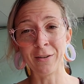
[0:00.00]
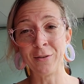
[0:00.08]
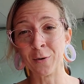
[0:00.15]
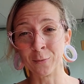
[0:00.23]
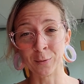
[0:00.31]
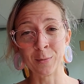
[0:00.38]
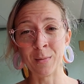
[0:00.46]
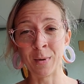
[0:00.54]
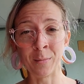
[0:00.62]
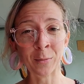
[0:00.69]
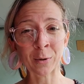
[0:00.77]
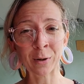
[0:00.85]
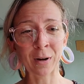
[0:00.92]
don't
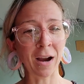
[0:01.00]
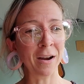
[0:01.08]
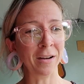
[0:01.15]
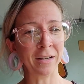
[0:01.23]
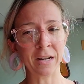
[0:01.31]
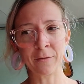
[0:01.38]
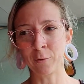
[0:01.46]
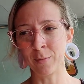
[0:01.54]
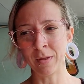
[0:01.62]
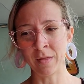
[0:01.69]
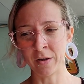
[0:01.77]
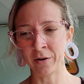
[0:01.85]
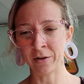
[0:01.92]
remember. I had never
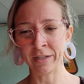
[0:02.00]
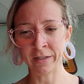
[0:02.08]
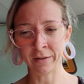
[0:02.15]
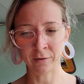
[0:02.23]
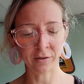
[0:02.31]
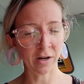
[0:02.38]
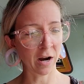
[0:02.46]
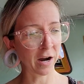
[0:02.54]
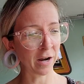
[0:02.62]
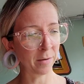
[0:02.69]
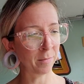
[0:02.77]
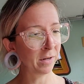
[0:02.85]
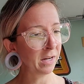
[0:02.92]
been there any other
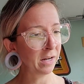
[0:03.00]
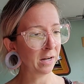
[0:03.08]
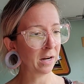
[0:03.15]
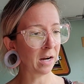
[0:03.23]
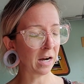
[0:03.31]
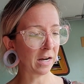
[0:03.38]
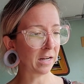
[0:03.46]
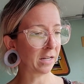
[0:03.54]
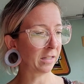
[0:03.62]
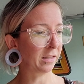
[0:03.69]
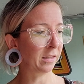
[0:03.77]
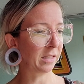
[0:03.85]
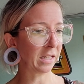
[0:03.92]
time.
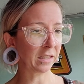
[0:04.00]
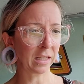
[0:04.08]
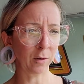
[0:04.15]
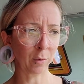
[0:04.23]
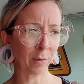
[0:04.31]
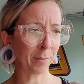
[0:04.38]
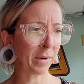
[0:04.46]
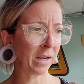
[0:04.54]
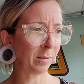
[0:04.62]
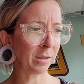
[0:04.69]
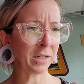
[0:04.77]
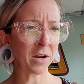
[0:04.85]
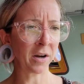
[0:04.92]
I think they were
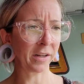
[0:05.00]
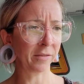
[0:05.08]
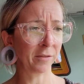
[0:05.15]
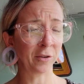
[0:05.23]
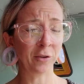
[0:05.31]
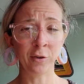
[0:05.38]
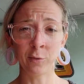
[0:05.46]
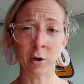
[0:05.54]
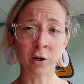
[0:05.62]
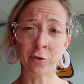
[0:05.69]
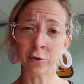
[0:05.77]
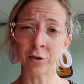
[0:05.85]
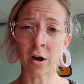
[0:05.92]
maybe not even
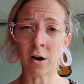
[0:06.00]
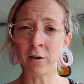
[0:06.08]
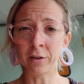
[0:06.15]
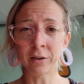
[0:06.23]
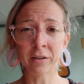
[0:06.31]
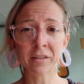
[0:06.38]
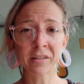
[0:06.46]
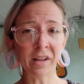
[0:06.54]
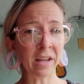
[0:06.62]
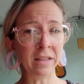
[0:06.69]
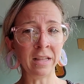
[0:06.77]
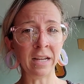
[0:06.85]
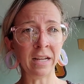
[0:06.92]
$200,
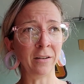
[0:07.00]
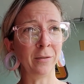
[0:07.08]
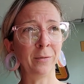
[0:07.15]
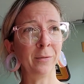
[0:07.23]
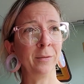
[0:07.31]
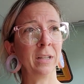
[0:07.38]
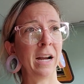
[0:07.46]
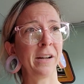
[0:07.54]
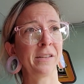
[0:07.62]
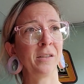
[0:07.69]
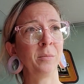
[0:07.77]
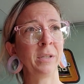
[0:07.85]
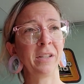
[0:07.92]
and they have
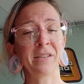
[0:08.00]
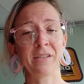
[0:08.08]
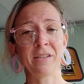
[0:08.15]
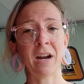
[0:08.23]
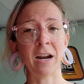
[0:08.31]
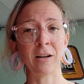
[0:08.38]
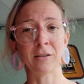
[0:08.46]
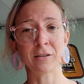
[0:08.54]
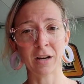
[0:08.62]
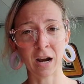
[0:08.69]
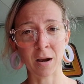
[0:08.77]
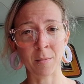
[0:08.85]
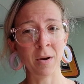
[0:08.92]
lasted me this entire
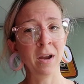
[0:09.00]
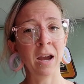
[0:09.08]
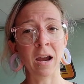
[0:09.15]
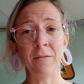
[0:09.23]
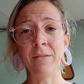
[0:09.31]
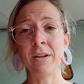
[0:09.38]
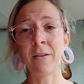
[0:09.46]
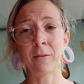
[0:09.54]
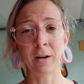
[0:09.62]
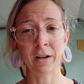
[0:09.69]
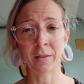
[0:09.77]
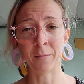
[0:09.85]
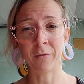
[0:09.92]
time. I've
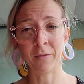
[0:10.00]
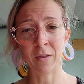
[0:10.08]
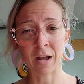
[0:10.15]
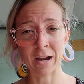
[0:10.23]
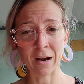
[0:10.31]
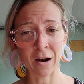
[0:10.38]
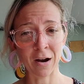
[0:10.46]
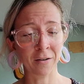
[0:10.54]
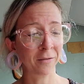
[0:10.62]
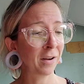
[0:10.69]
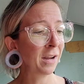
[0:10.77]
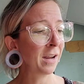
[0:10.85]
never had them fly off.